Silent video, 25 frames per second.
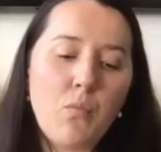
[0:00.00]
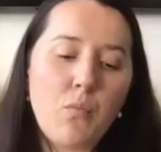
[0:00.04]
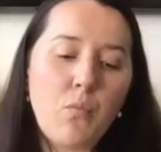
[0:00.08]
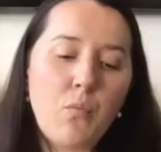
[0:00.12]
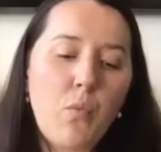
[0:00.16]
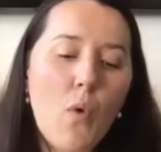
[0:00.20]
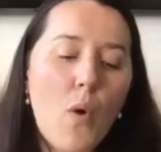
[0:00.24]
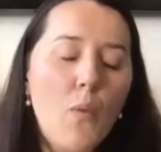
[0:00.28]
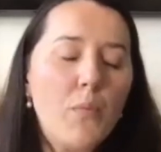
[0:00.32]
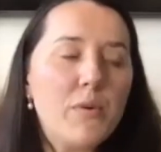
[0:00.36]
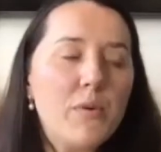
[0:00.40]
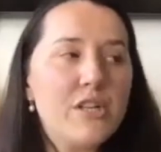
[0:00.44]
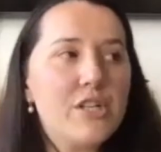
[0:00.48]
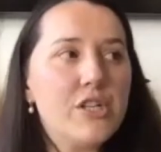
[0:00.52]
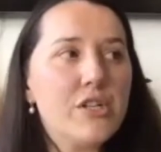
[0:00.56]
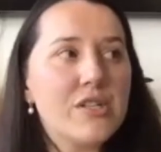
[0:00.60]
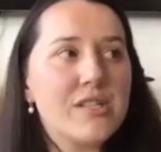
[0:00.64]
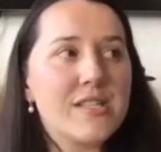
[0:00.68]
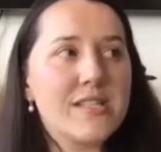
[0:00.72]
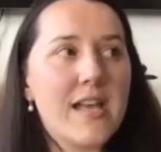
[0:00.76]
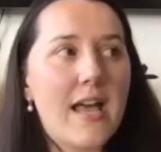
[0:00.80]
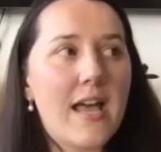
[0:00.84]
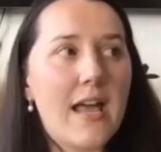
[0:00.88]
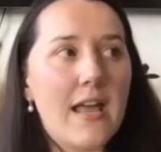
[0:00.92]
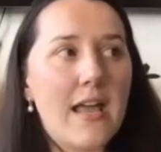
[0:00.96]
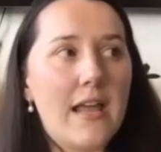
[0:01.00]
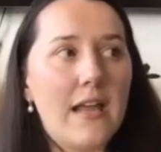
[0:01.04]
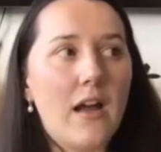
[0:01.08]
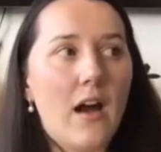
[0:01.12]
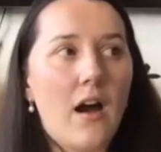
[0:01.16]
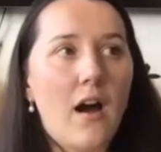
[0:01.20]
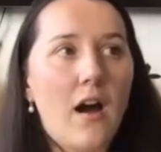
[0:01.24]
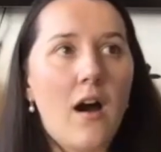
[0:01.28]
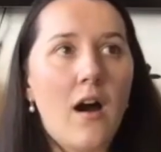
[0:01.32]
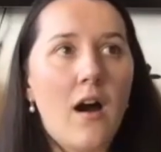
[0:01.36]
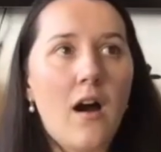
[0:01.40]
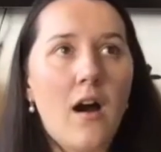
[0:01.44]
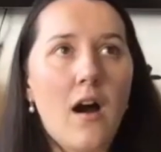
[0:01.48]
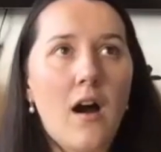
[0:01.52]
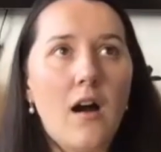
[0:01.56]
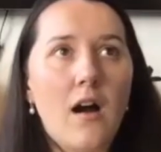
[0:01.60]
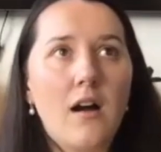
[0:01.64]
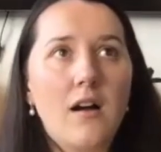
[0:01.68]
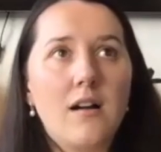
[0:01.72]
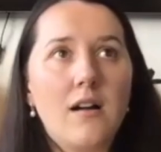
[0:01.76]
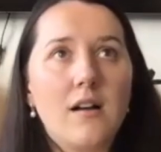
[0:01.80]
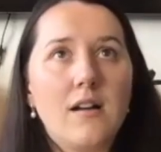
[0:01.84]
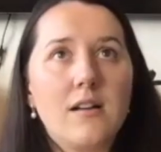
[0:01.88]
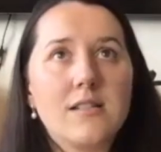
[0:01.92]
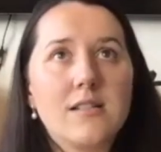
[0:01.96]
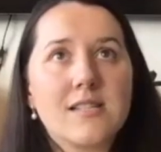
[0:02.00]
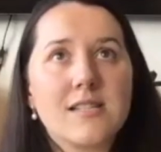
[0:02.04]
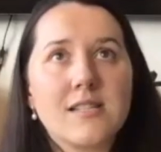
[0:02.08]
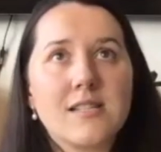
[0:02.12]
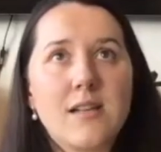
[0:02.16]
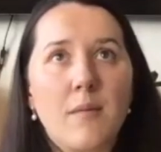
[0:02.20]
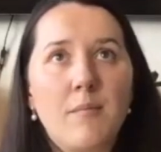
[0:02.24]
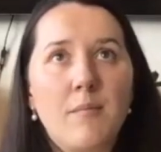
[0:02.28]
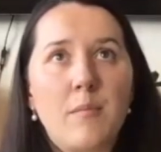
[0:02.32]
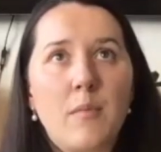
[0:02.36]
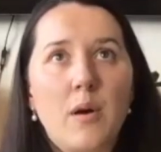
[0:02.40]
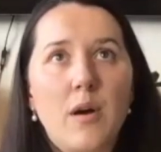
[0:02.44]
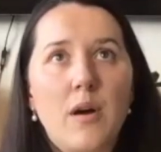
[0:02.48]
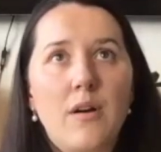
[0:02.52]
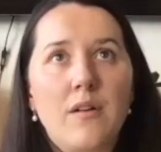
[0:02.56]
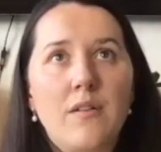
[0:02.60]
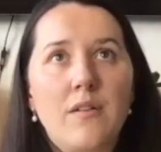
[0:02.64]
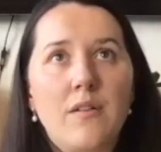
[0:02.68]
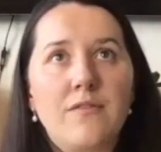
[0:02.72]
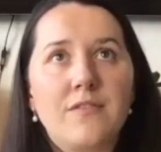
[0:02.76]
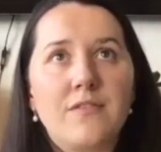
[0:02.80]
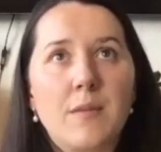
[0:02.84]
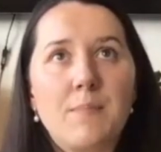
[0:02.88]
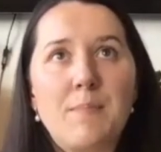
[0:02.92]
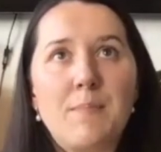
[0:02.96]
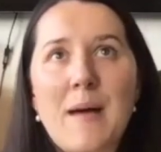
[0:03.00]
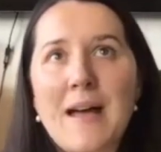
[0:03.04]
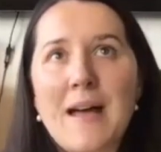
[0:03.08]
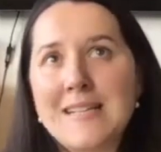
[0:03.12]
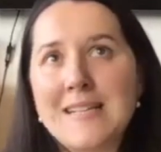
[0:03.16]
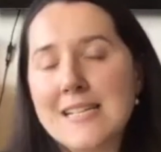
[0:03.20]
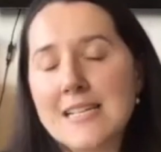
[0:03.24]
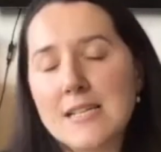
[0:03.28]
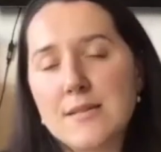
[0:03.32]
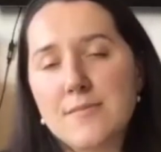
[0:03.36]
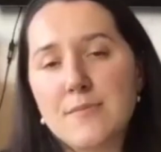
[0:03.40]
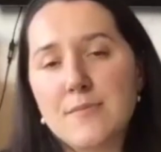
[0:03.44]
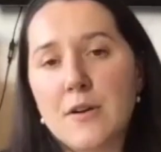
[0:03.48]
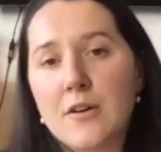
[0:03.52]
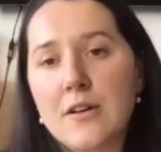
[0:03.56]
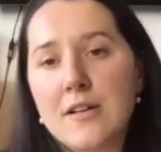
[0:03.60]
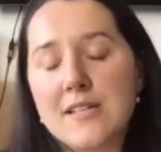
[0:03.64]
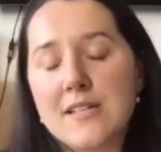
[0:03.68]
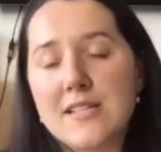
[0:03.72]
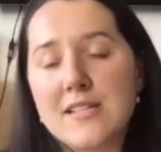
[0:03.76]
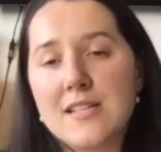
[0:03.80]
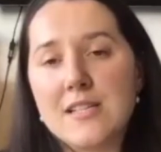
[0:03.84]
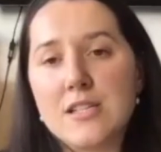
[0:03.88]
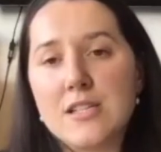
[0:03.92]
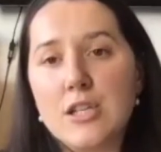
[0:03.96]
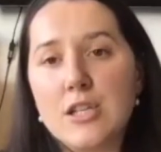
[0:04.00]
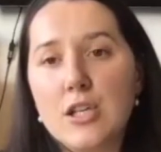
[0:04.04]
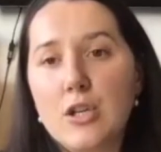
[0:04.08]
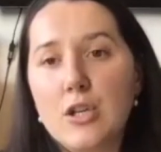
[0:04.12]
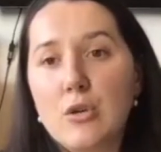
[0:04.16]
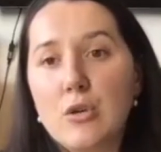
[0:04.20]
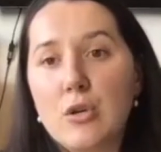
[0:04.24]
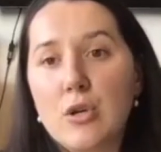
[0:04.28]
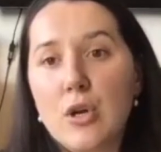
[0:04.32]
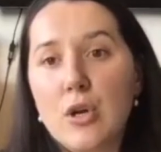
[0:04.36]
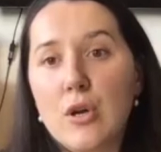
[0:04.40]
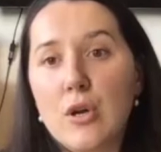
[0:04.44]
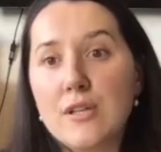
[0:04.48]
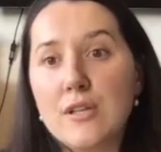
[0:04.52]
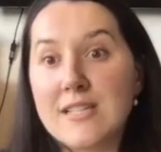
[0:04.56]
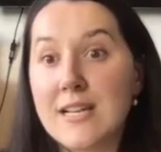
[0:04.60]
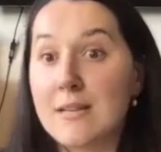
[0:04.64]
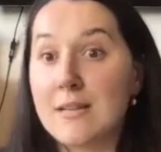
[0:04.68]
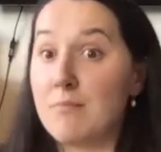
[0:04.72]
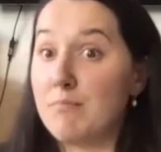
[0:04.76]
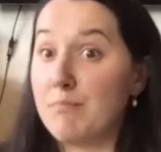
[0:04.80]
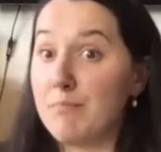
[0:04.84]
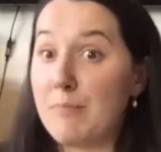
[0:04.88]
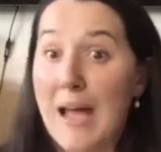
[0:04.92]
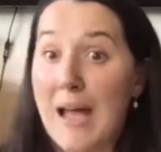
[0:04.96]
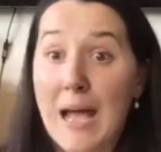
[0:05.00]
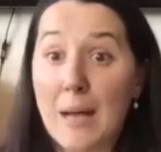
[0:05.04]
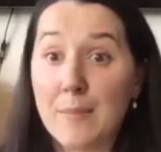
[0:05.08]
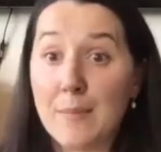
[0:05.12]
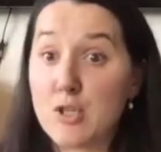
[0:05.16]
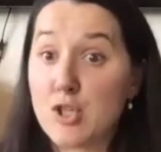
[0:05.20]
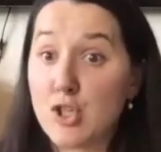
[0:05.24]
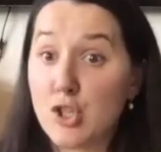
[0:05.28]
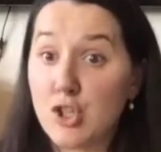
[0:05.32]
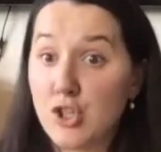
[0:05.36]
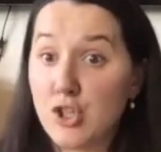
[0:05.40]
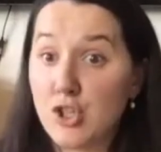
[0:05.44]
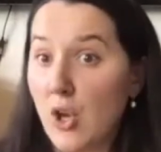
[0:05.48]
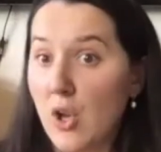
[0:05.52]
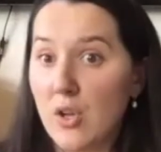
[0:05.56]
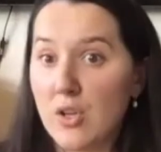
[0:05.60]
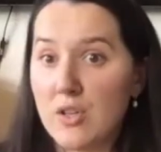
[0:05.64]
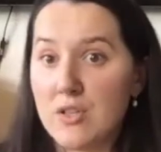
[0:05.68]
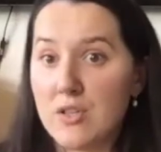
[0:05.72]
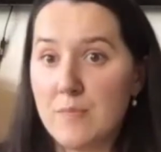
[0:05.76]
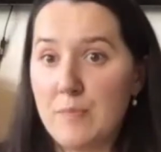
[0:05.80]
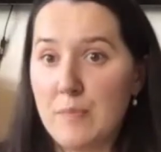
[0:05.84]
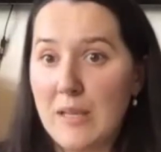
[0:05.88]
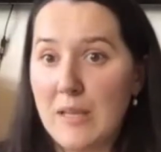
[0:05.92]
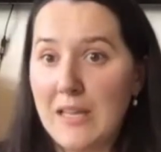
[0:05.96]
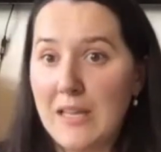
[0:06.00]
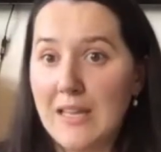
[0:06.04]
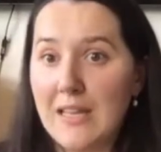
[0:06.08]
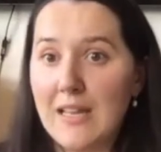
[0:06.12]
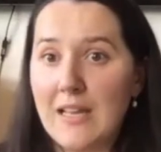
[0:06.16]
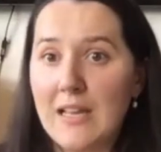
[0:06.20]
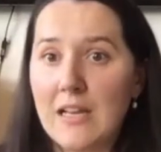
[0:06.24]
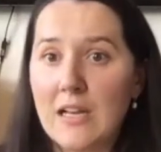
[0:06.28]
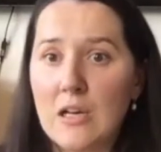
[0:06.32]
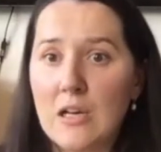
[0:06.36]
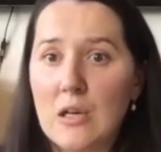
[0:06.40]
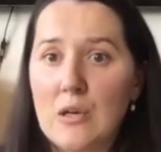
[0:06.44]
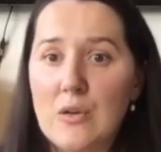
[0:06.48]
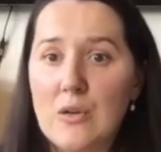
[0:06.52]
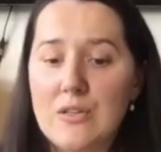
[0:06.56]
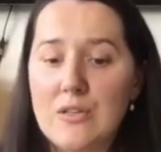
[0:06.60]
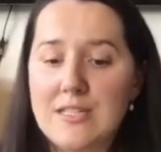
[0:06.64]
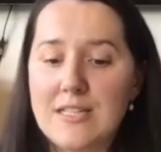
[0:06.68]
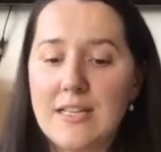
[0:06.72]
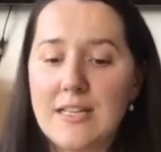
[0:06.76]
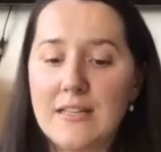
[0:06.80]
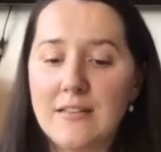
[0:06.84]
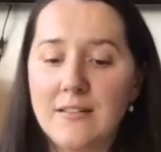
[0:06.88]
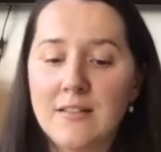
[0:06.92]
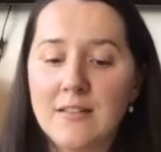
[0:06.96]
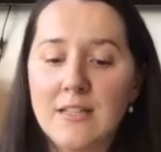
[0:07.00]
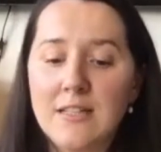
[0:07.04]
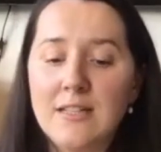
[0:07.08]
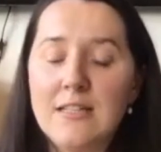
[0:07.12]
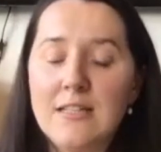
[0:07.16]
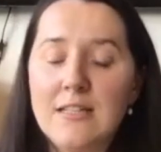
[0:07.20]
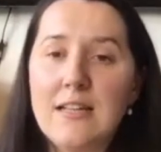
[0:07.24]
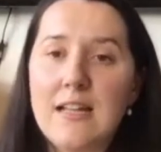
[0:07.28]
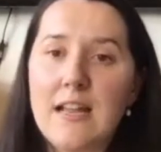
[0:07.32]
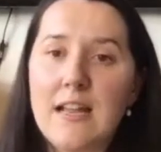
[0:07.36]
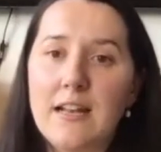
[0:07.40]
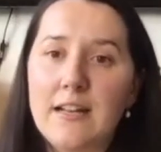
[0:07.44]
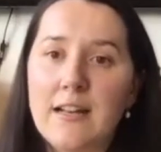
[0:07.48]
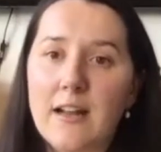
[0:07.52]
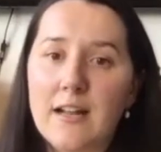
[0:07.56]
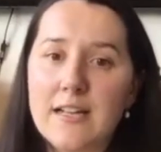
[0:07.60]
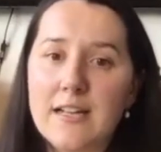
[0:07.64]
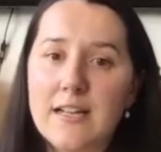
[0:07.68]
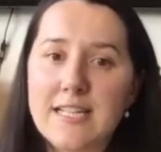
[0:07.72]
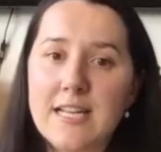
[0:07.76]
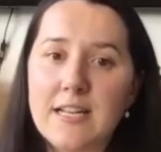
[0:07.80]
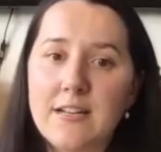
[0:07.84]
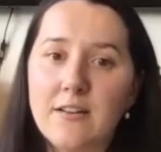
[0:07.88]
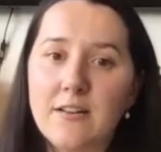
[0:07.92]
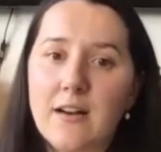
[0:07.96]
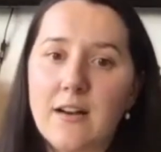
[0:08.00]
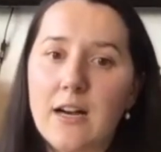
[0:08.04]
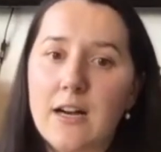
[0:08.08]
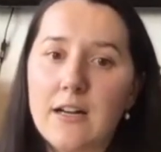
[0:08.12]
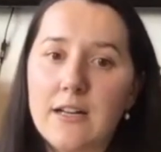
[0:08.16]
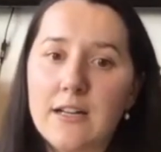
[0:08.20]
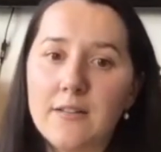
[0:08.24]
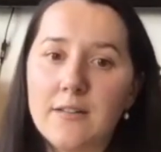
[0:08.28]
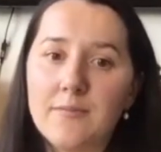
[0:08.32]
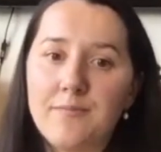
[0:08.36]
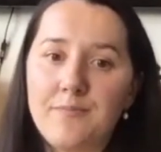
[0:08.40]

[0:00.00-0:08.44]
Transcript: what would you say are some of the best experiences that you could and perhaps should be including in an itinerary?